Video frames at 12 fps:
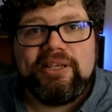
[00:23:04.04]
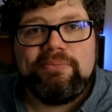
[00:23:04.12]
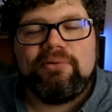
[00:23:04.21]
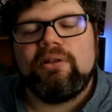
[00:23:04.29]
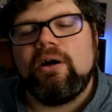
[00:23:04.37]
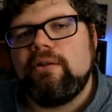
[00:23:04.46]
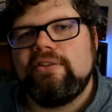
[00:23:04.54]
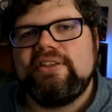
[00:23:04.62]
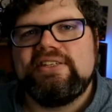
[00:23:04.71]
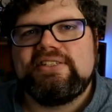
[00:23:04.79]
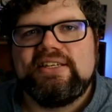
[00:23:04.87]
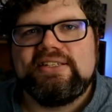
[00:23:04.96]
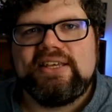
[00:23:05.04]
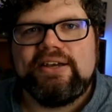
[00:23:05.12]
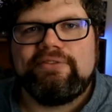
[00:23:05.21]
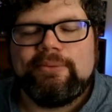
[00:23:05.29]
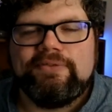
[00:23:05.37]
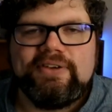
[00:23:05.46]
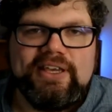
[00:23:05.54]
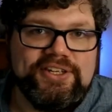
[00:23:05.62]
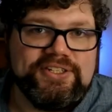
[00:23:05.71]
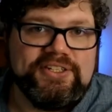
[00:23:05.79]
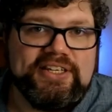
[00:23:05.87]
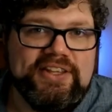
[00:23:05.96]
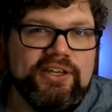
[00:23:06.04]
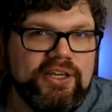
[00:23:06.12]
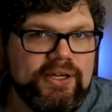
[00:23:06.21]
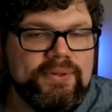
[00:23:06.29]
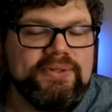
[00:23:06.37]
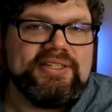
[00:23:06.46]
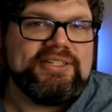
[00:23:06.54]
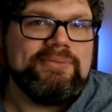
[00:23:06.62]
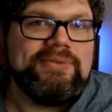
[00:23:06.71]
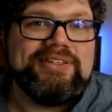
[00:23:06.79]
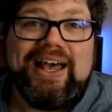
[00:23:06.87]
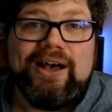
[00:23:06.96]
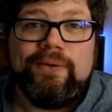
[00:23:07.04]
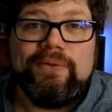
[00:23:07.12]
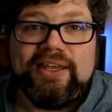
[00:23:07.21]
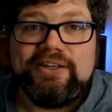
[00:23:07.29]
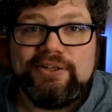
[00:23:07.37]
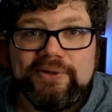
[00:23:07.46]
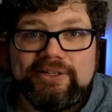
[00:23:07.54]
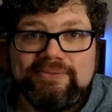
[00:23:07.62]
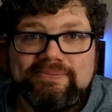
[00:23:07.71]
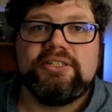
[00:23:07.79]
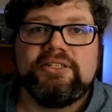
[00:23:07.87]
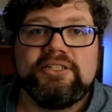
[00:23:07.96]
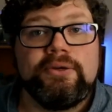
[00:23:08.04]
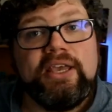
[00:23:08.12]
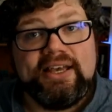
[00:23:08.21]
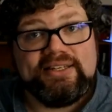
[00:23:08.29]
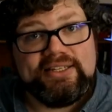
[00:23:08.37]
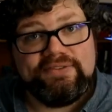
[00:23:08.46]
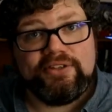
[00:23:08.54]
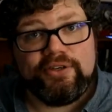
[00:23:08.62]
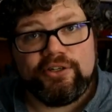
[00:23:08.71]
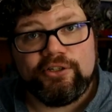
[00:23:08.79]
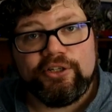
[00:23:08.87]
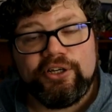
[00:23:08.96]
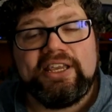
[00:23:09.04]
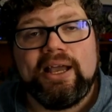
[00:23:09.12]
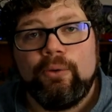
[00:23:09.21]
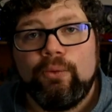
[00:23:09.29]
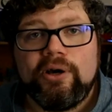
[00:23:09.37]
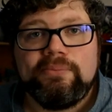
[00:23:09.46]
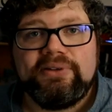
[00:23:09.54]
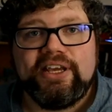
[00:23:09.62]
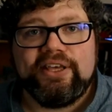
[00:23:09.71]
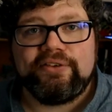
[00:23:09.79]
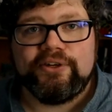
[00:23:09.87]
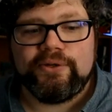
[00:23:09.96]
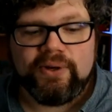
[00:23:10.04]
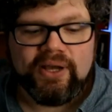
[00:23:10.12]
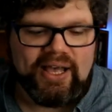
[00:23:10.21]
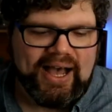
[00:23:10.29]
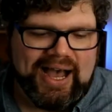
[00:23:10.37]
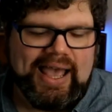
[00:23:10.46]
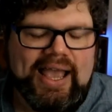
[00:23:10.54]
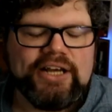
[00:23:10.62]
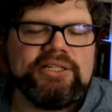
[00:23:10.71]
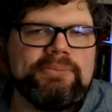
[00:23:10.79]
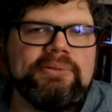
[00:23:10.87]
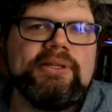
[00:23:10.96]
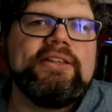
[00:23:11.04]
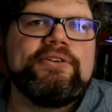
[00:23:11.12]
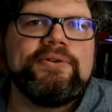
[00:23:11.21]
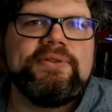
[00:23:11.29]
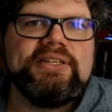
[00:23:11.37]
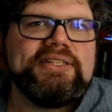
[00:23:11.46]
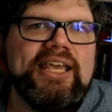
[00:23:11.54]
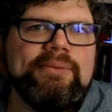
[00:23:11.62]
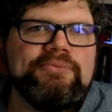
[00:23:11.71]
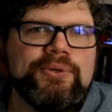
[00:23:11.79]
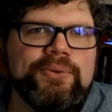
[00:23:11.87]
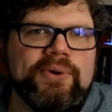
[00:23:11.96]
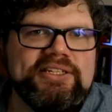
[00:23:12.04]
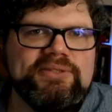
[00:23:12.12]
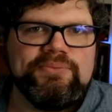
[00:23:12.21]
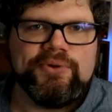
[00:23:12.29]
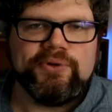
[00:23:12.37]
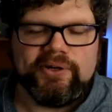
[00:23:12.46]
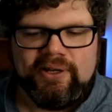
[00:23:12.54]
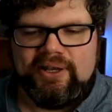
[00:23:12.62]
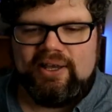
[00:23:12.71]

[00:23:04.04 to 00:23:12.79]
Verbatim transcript: people, all of these things have ramifications, and the code system is how they do it. So yes, even though you're looking at one playthrough, I actually played through this game twice more.